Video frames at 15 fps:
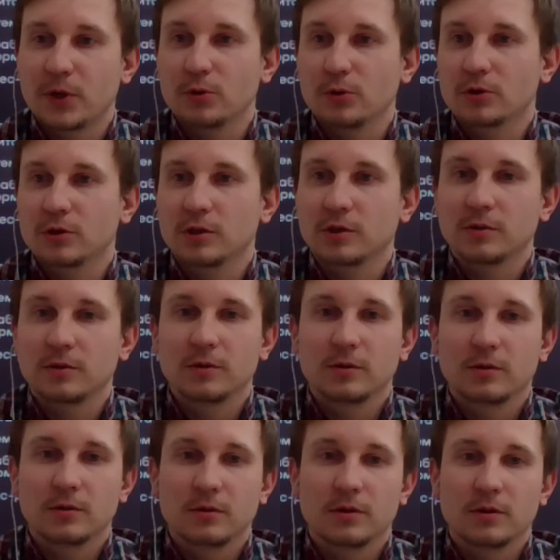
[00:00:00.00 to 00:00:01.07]

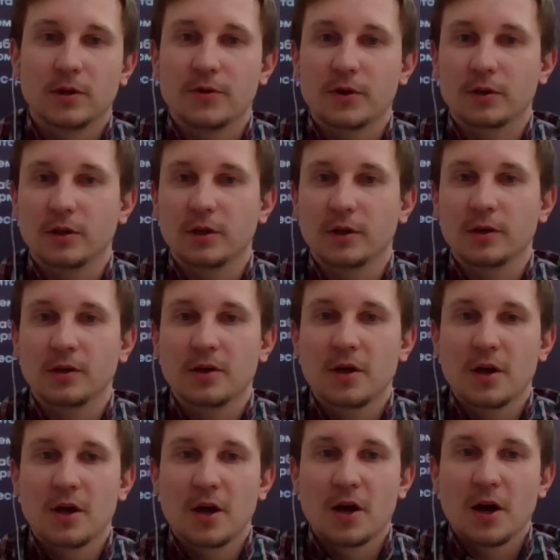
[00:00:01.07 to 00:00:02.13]
You'll have to put
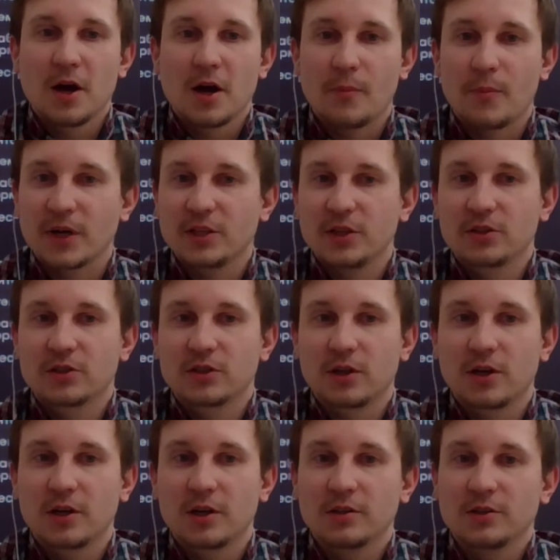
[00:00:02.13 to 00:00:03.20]
some effort into it.
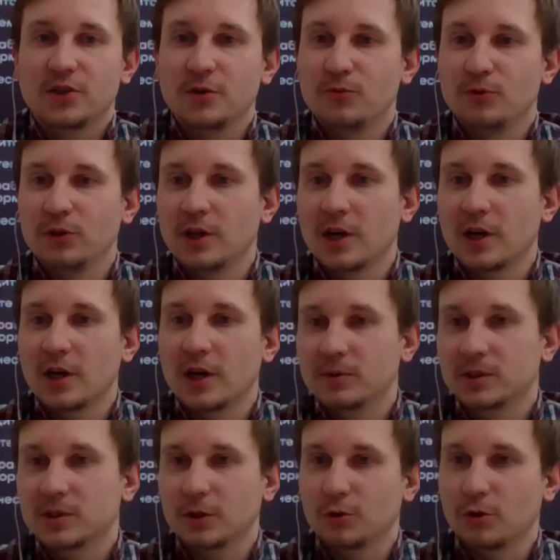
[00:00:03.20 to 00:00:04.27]
You'll have to run
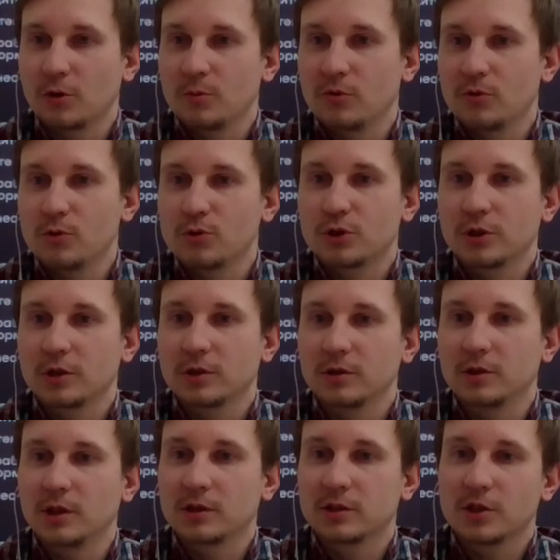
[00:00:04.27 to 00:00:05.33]
around and try
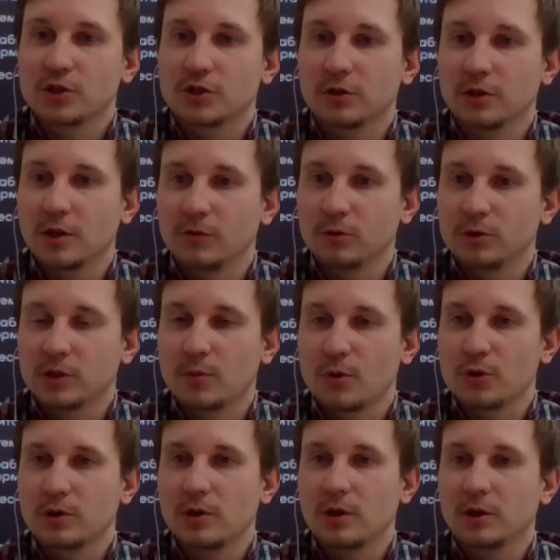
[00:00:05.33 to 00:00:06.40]
to tune
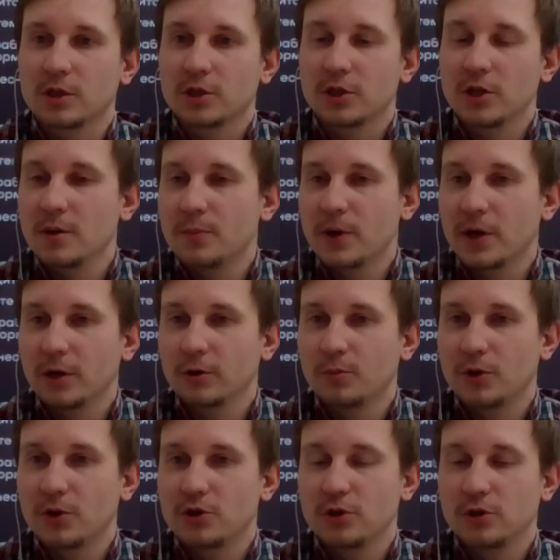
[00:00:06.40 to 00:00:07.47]

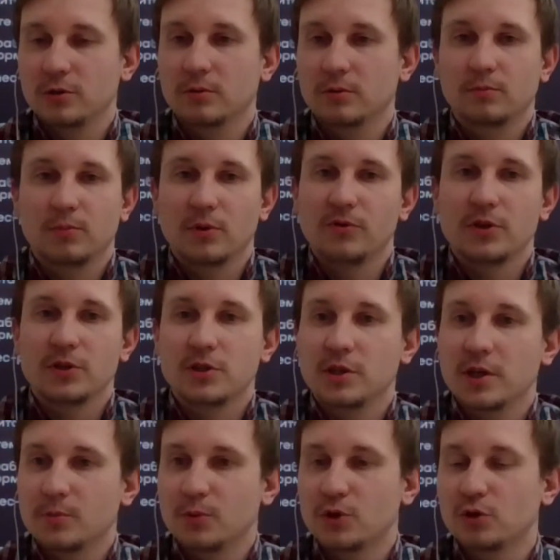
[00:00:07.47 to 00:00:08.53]
it up, I would
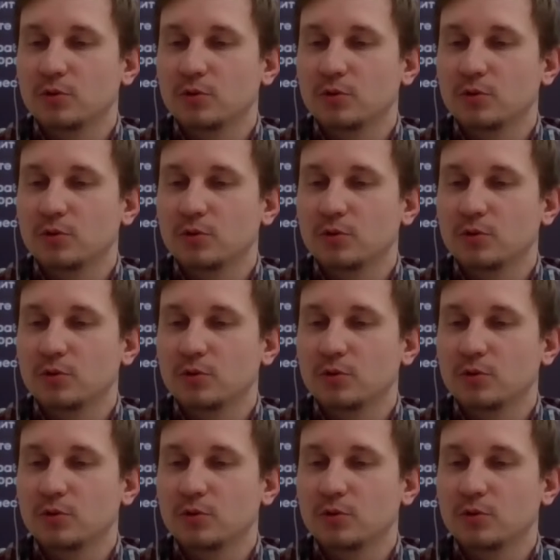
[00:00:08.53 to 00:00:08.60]
say,